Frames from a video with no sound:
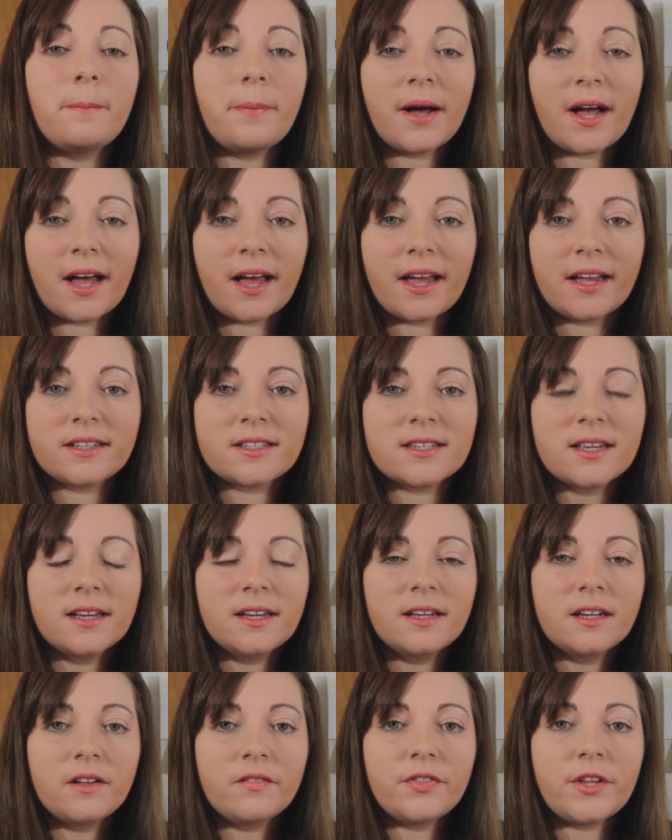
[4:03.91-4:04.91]
but
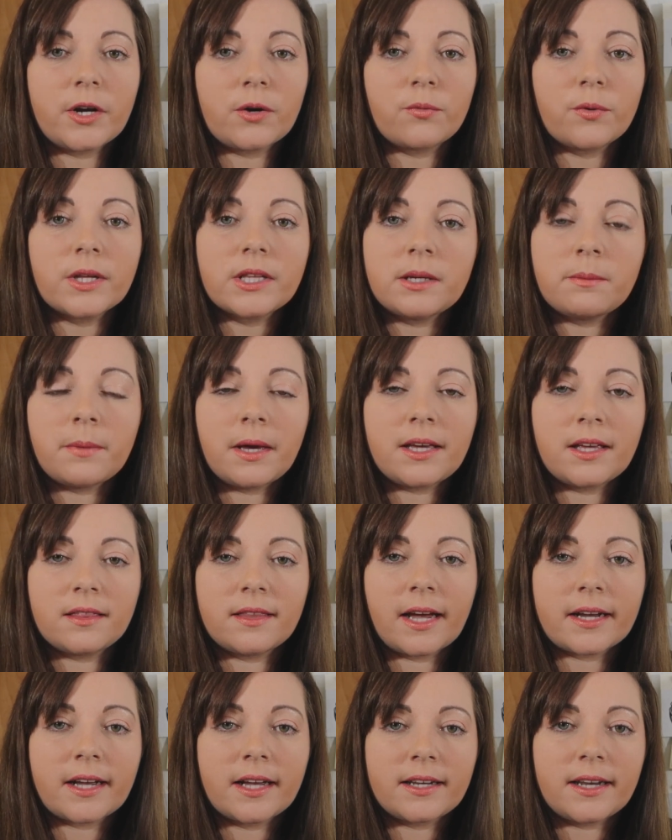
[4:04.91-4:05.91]
they're really
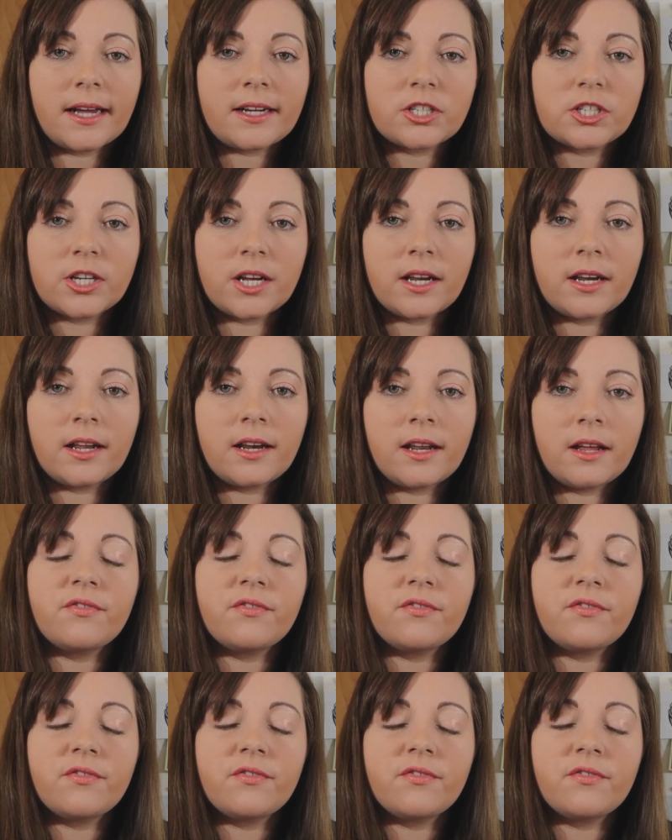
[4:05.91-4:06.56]
making that connection.